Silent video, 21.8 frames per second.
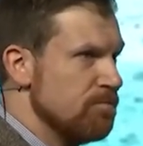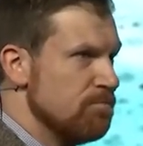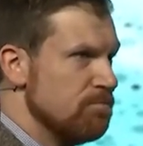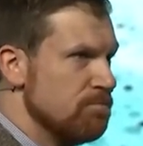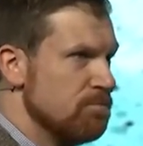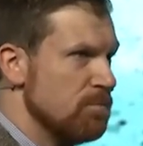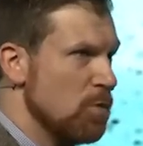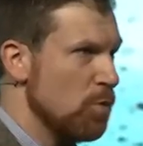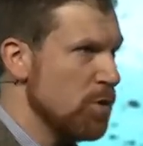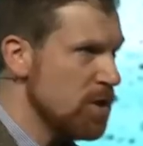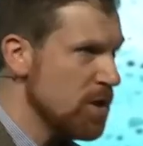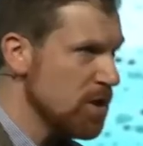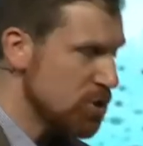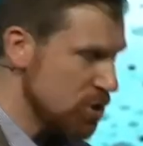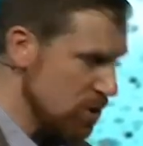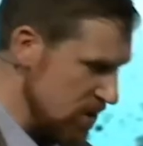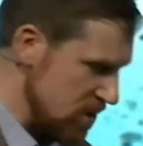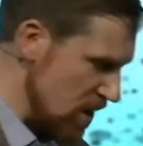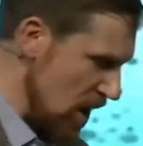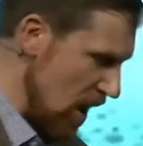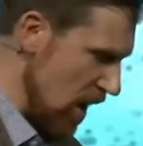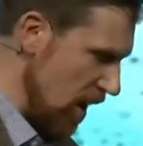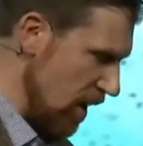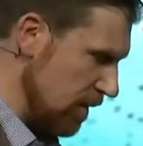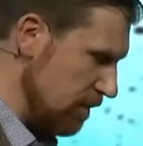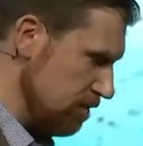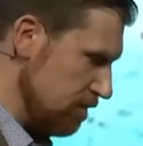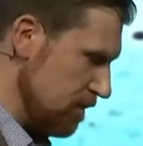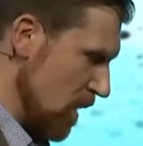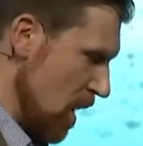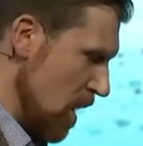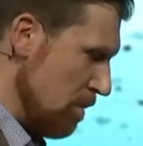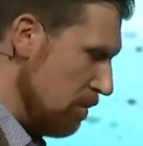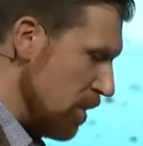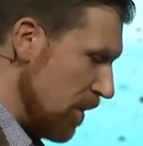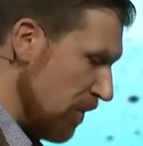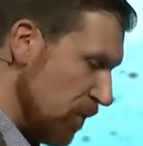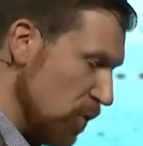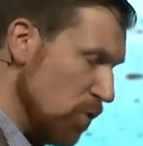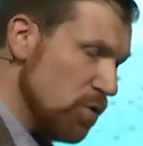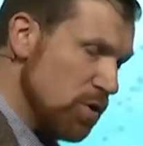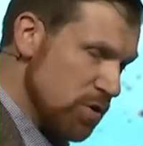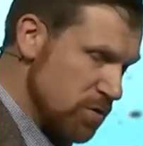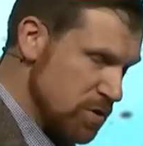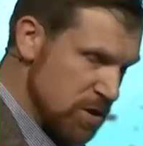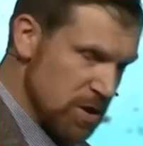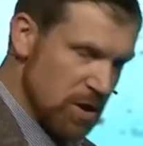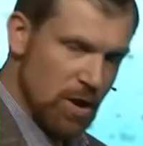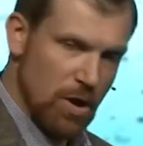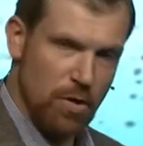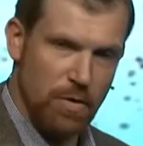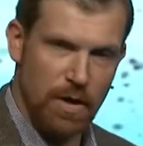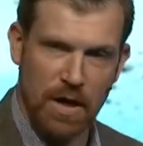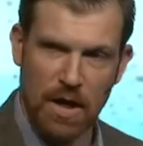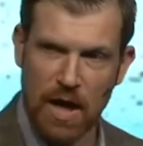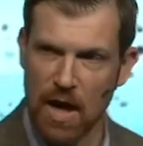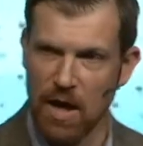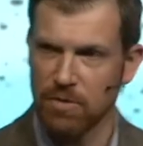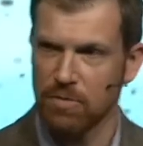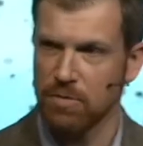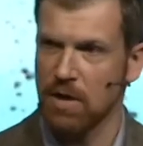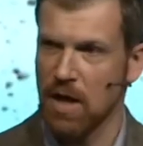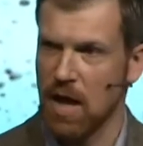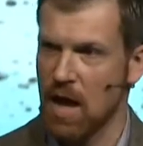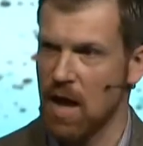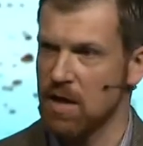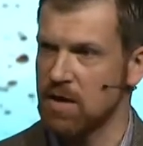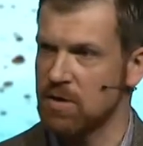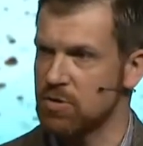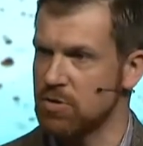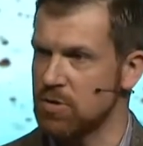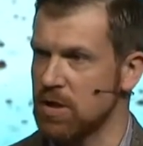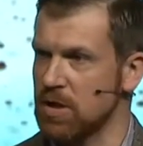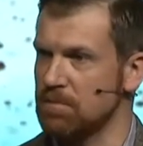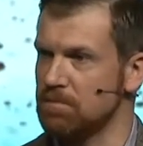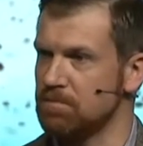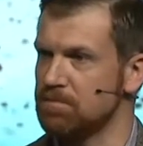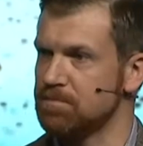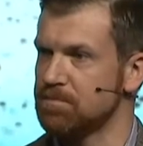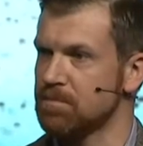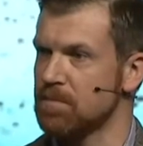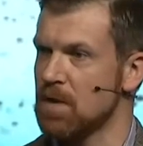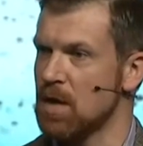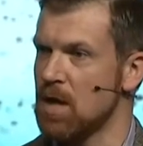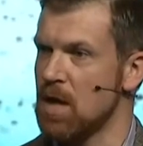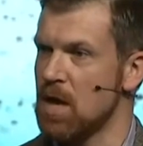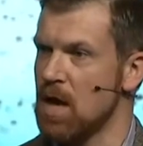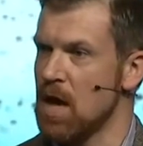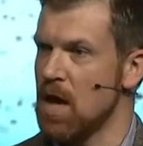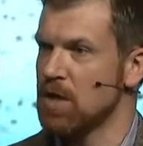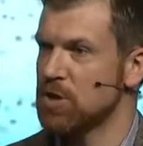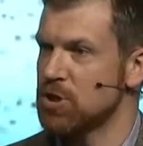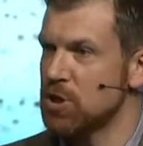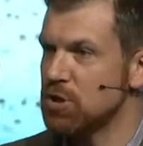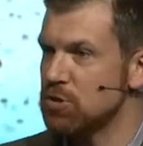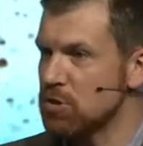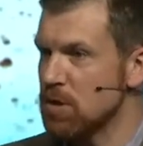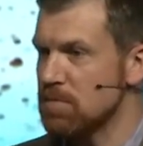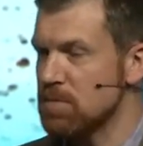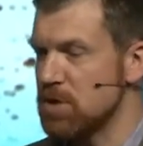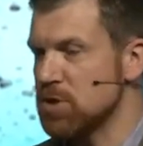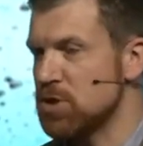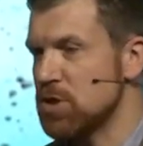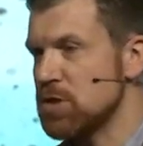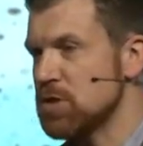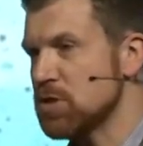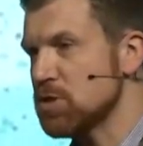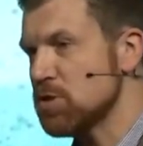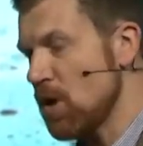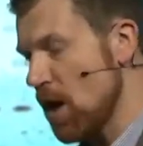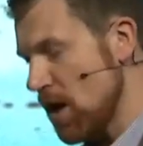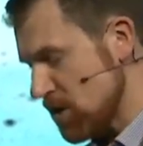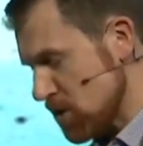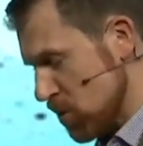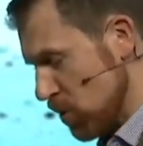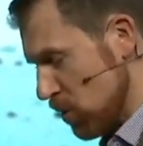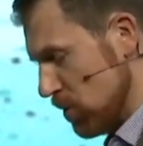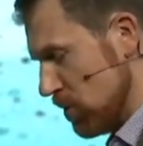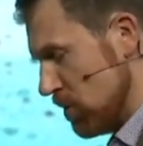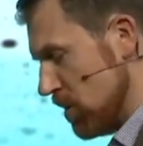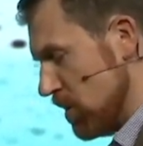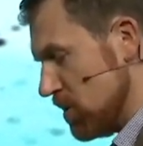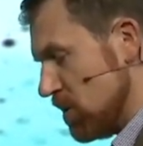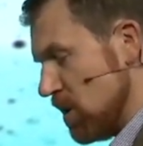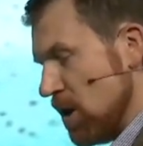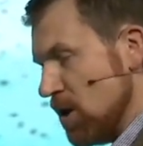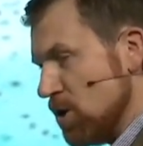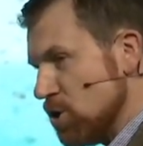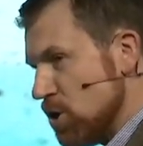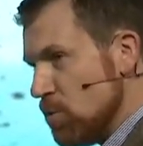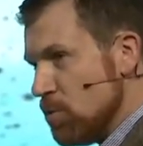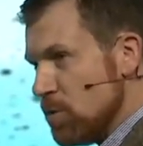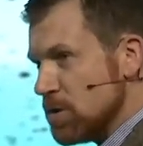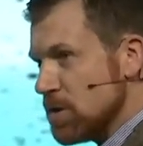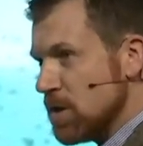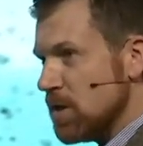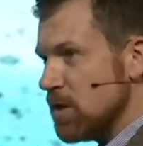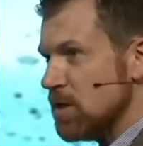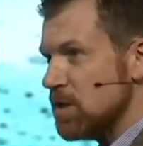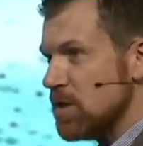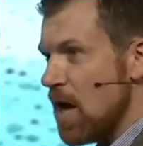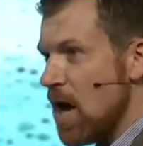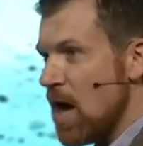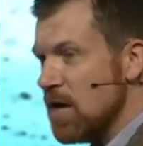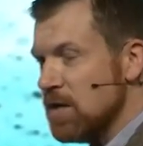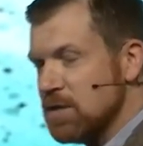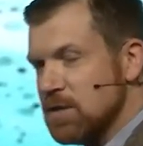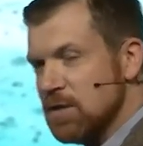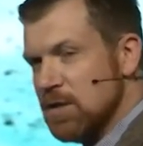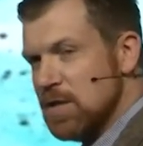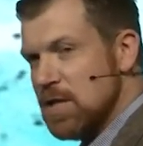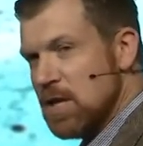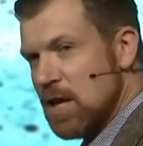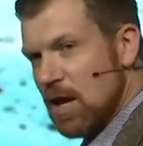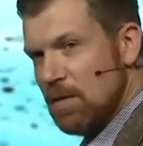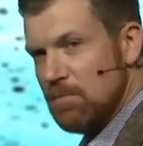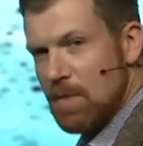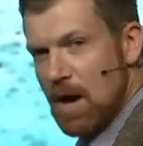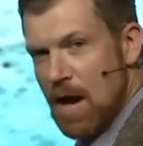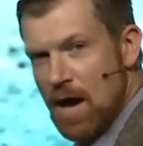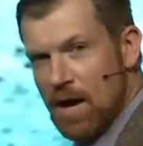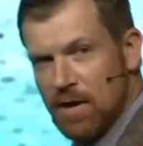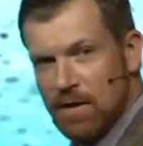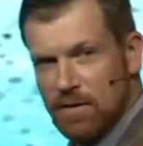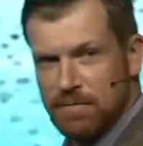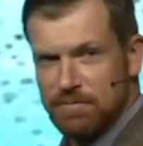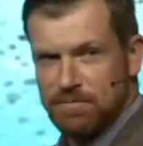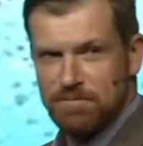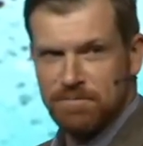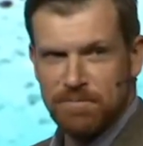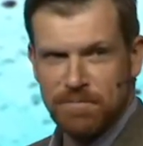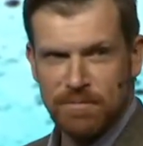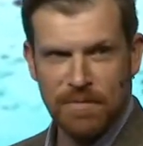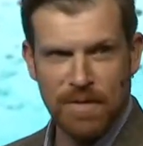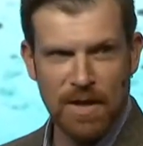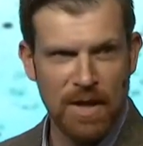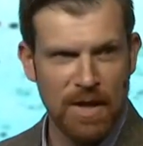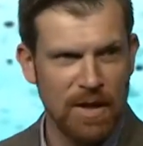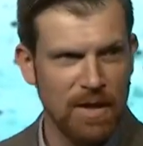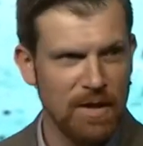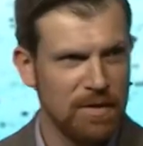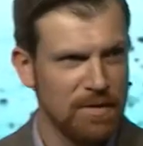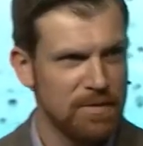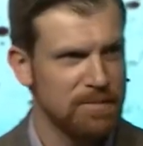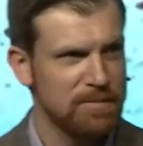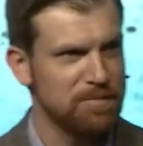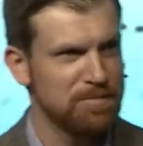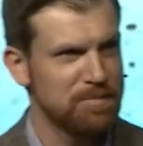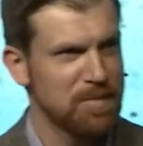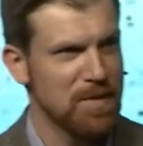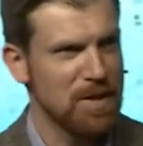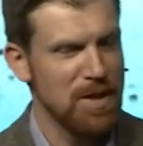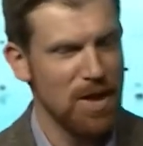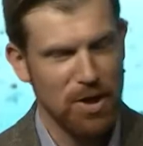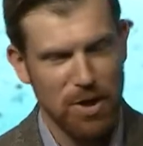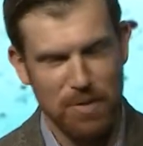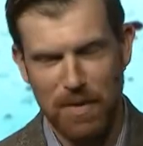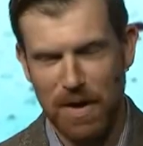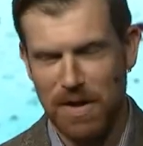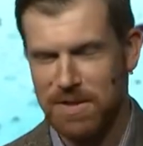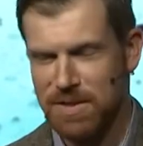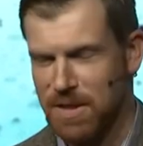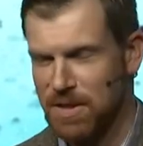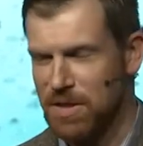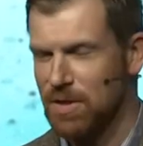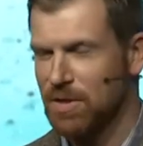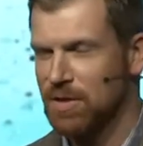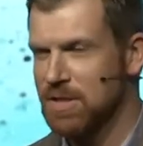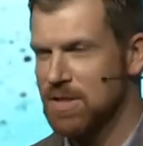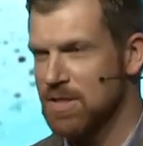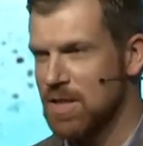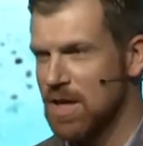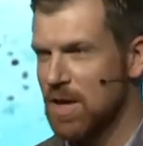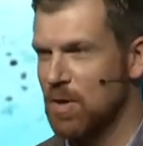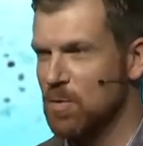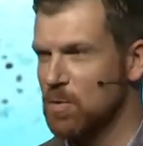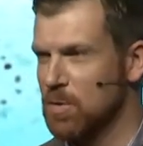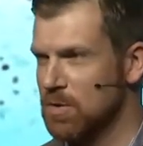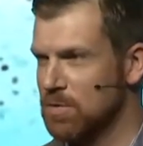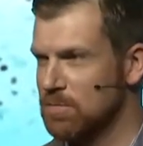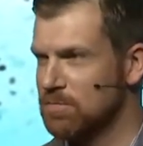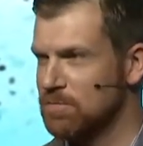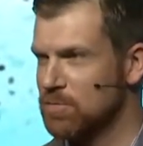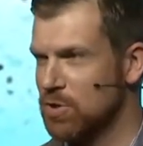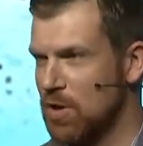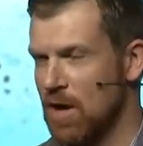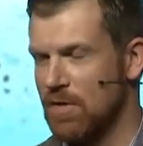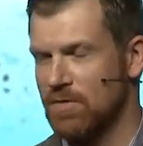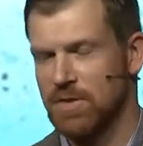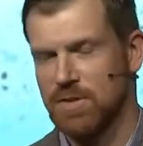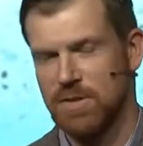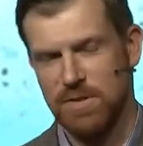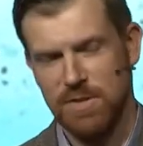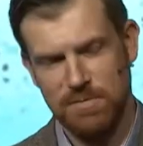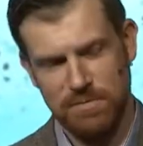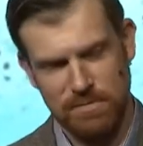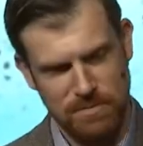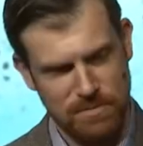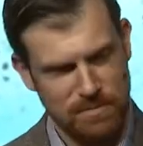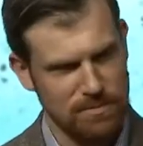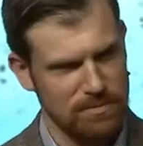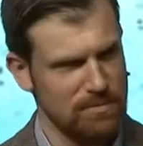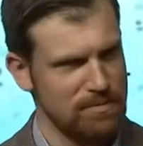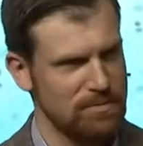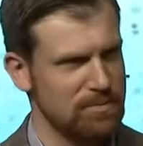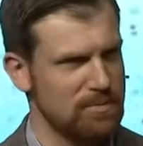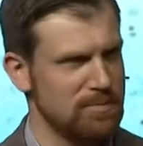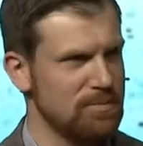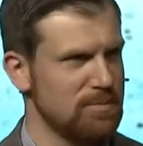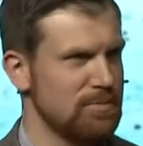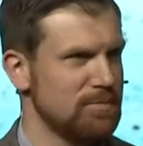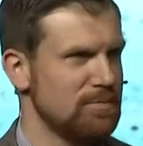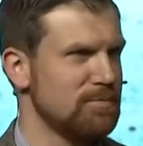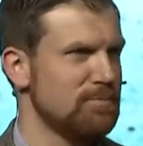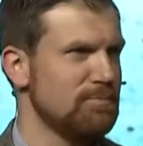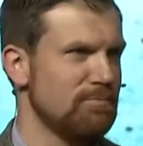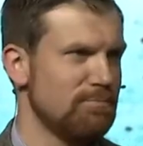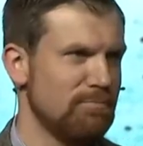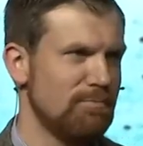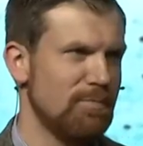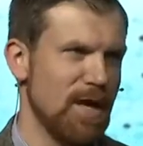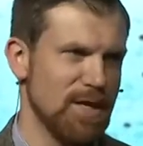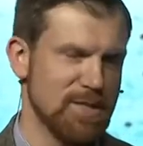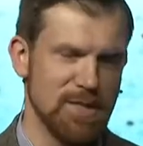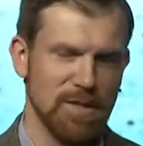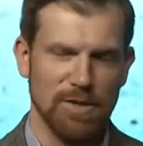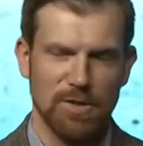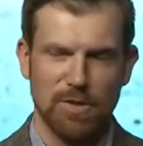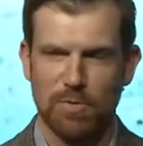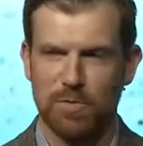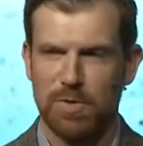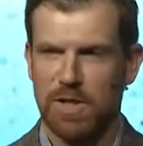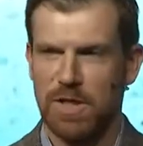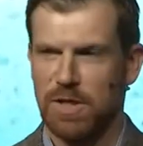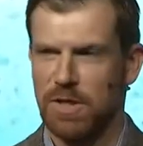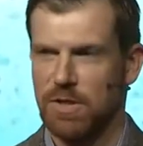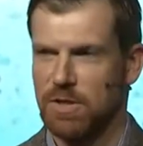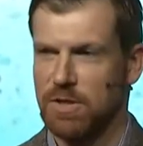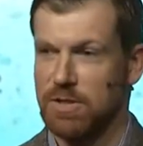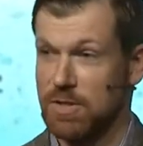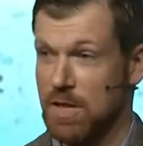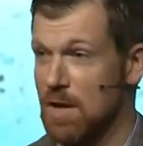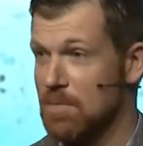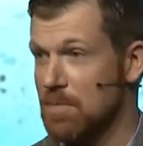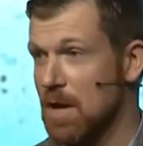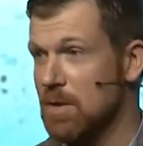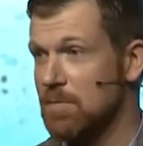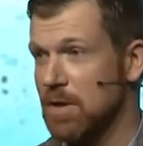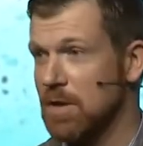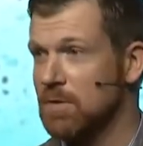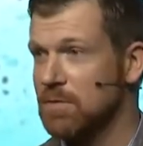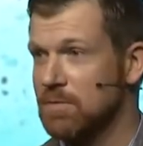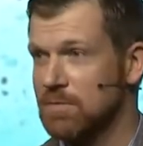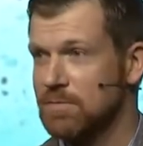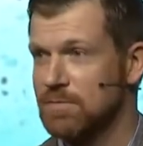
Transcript: But we think she's dying. But a few years ago, Aunt Catherine had a dream. And she dreamed that Jesus Christ told her that she wasn't going to die until he came back. Now, you might sit there and say, well, Travis, that's a little ridiculous. Yeah, maybe.